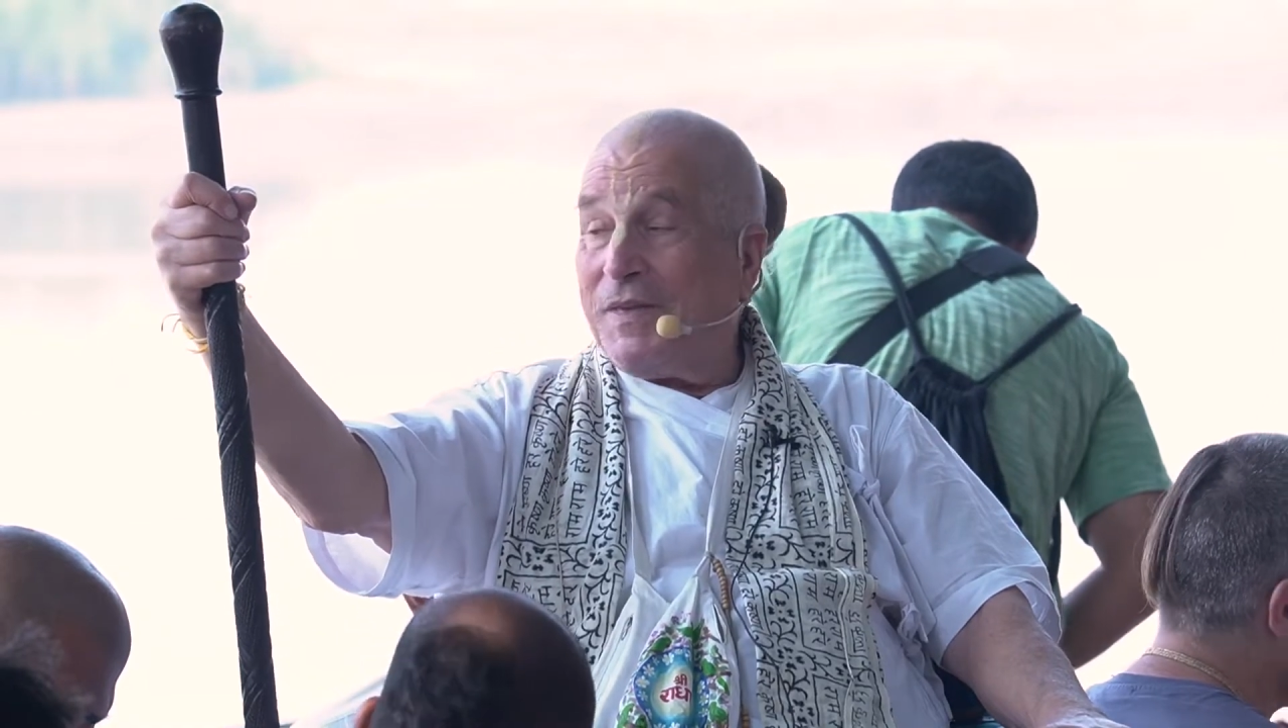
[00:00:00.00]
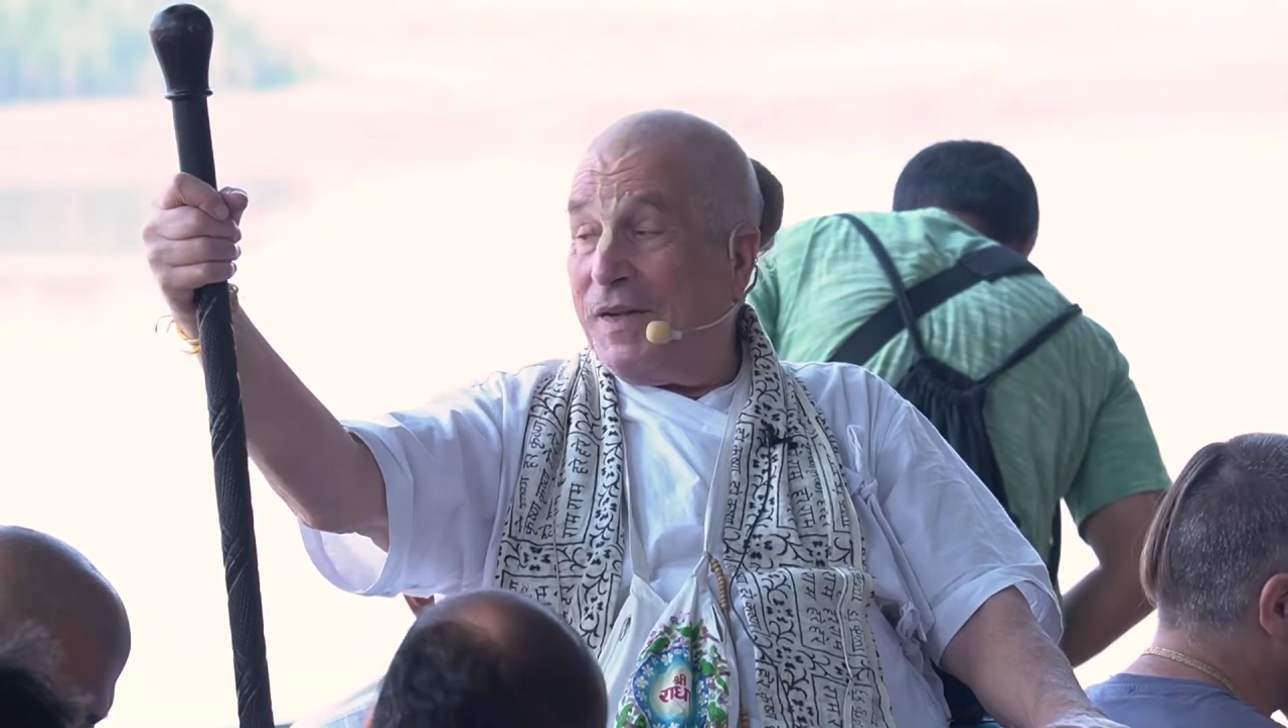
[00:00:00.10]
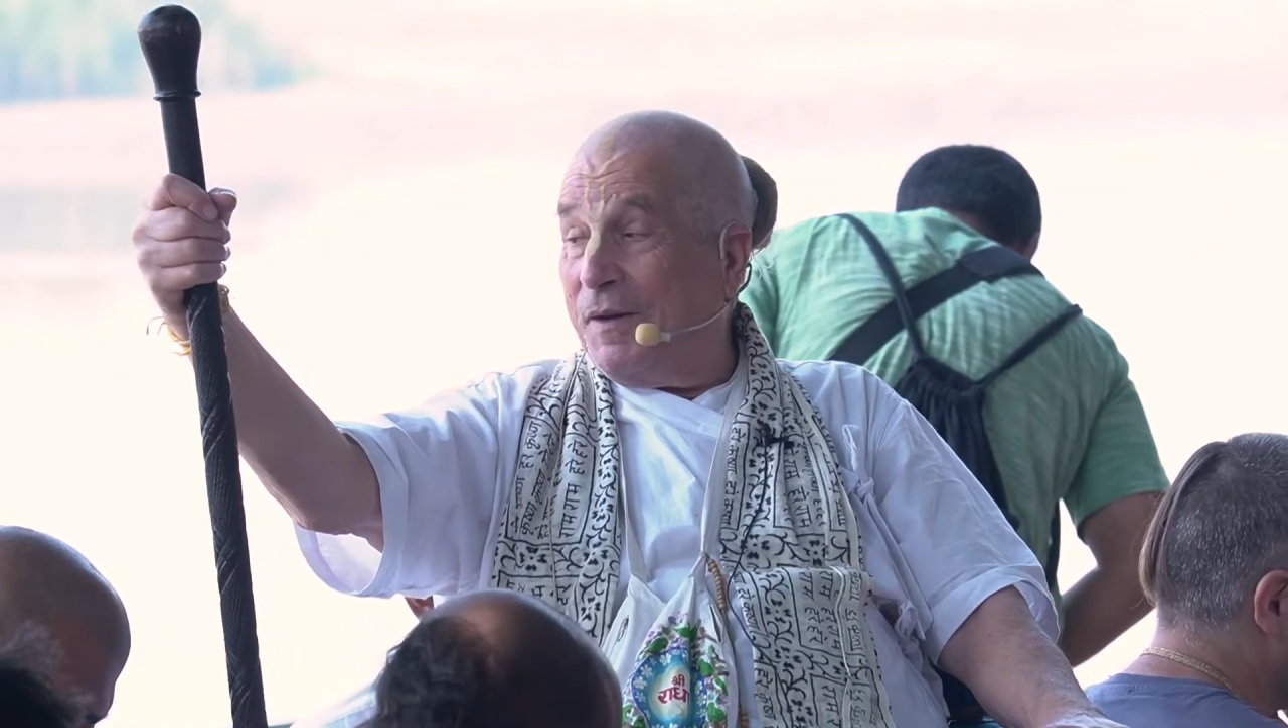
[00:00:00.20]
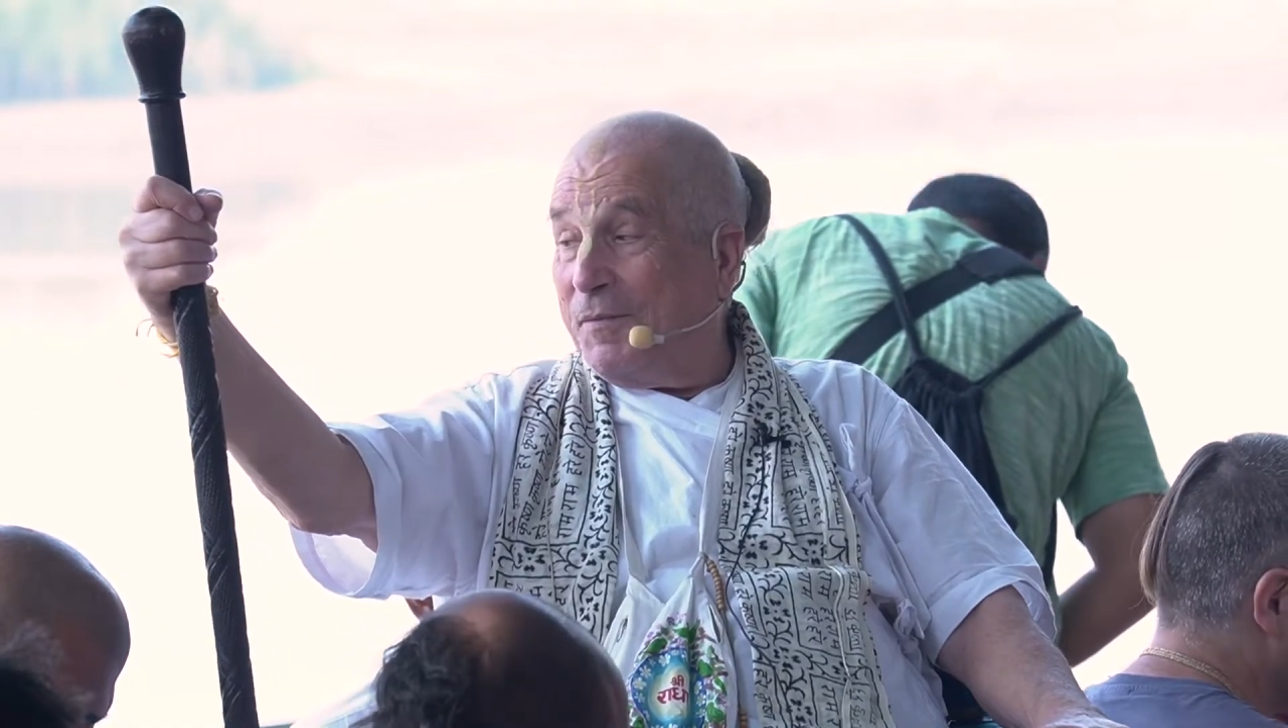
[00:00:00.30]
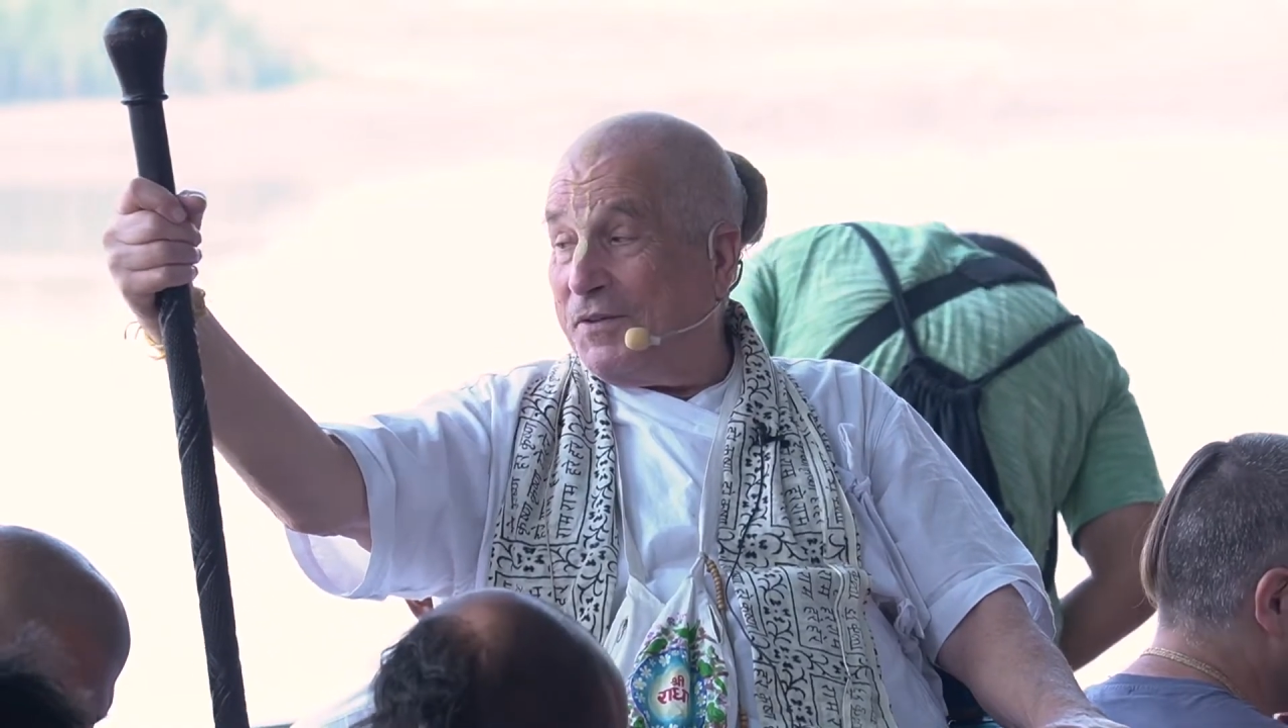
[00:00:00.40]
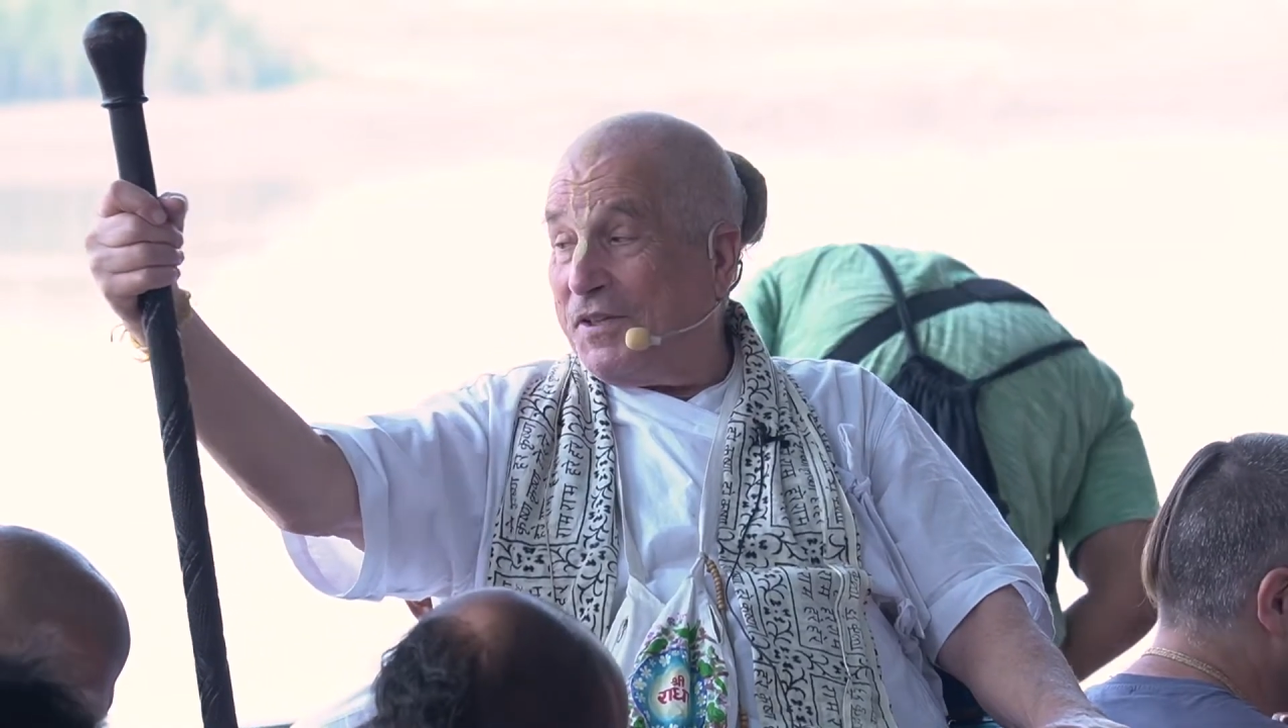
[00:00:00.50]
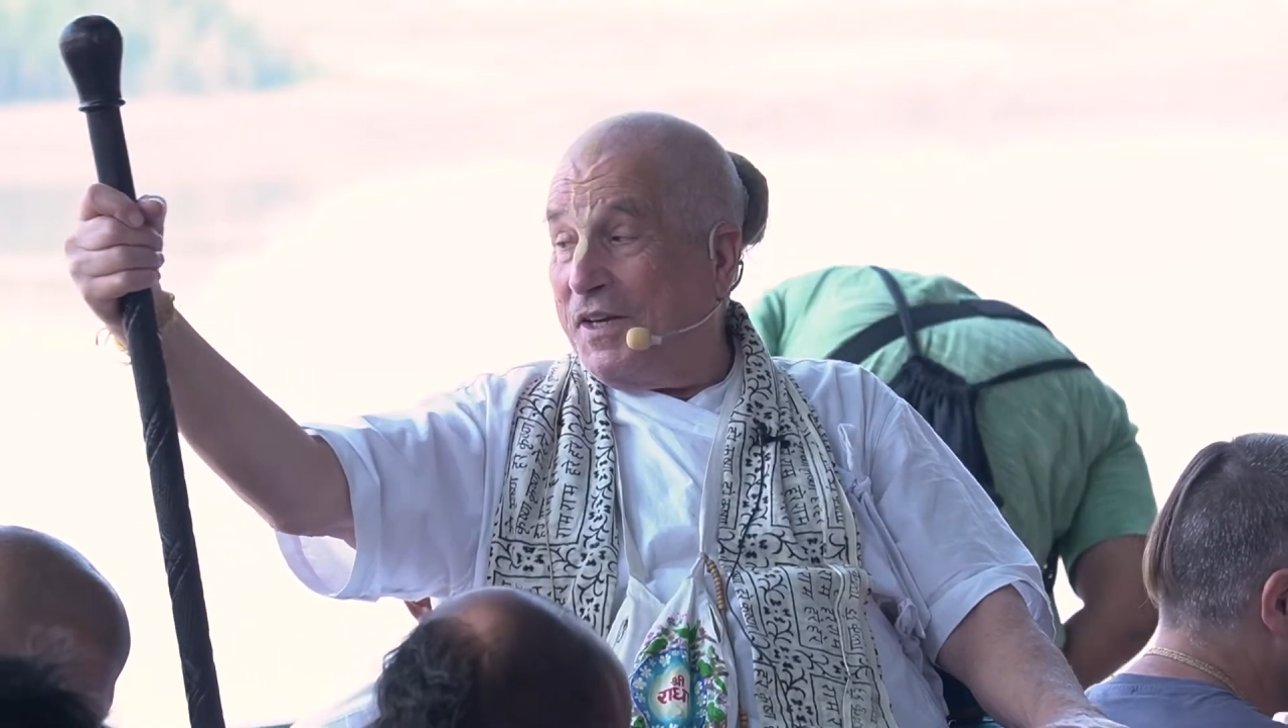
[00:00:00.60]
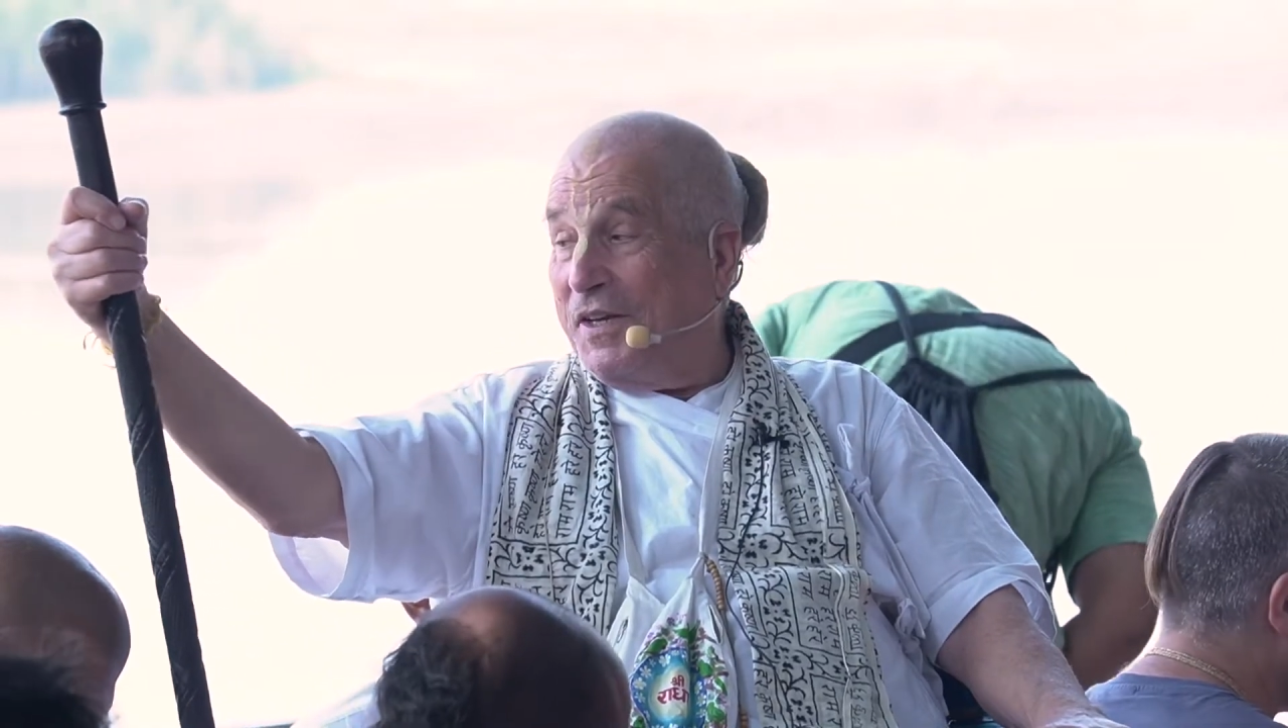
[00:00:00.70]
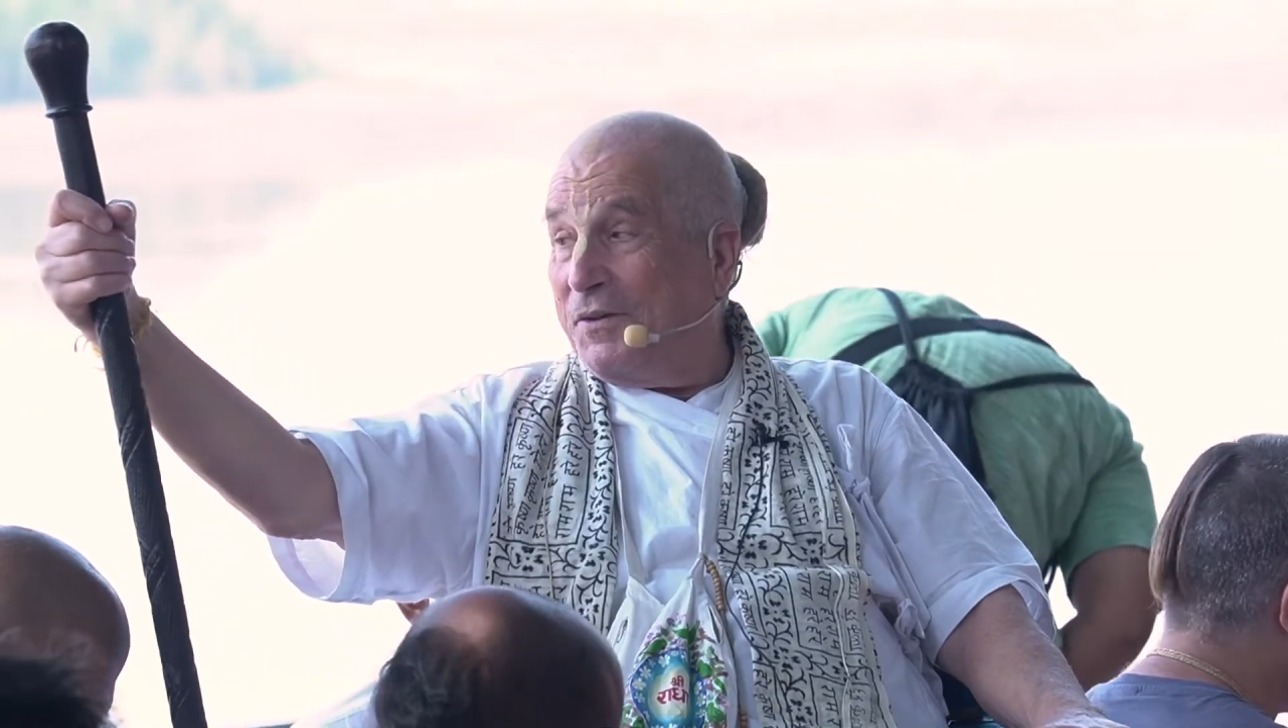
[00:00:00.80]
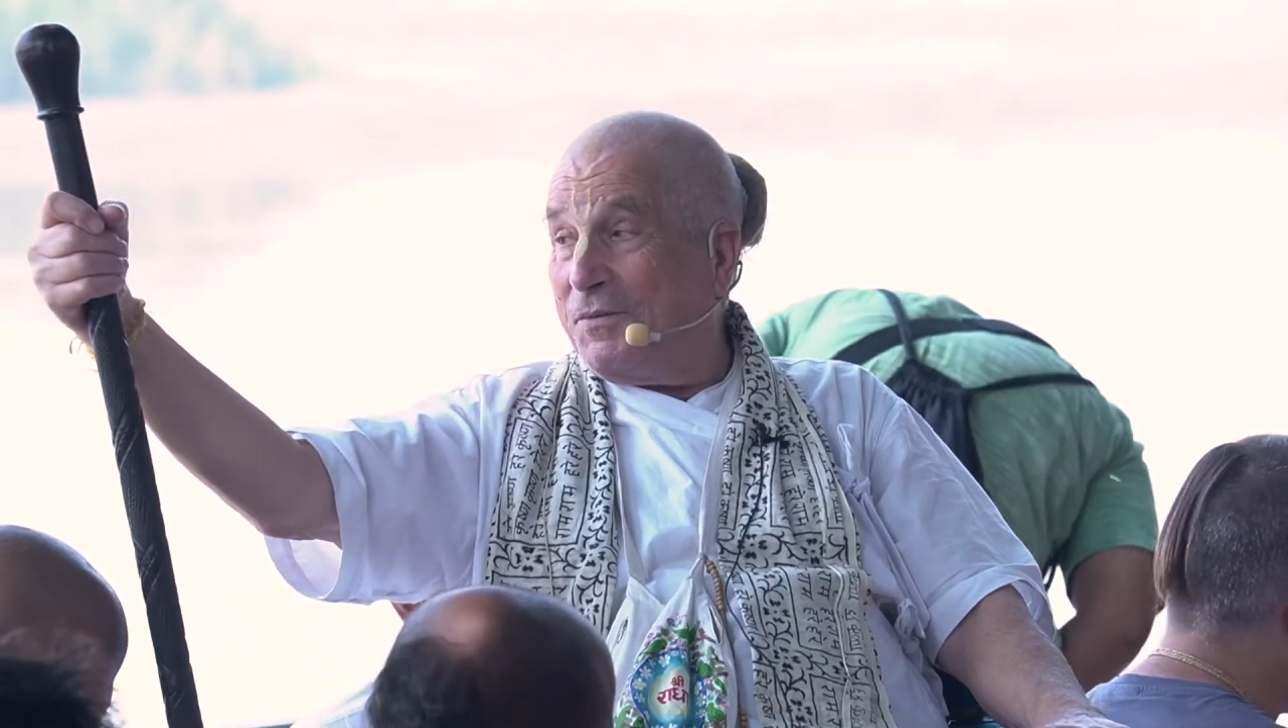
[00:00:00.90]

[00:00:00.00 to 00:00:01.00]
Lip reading: And we're sitting here